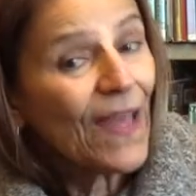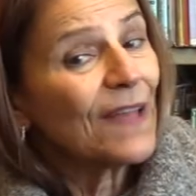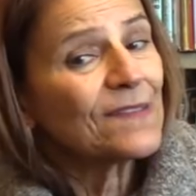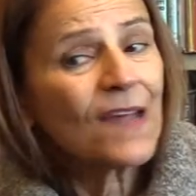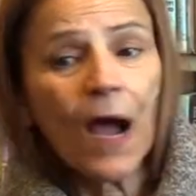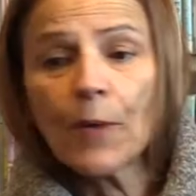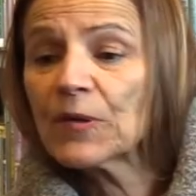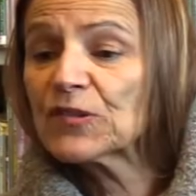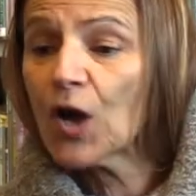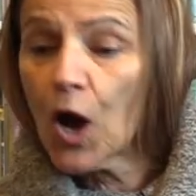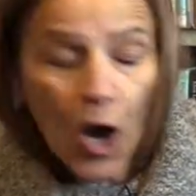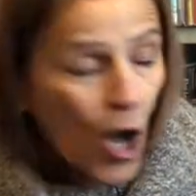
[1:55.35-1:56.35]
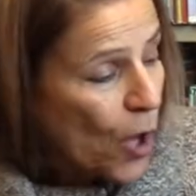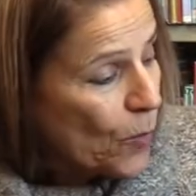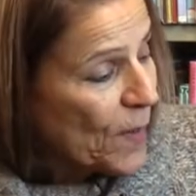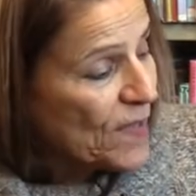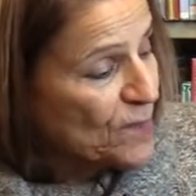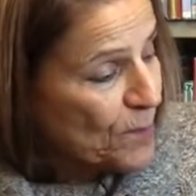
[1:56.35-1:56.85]
That's how it's
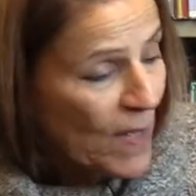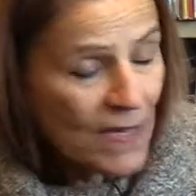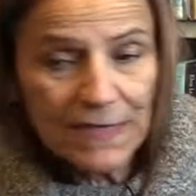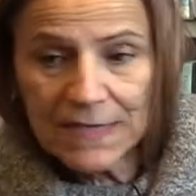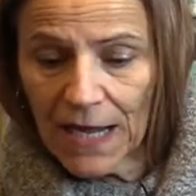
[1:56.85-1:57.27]
always been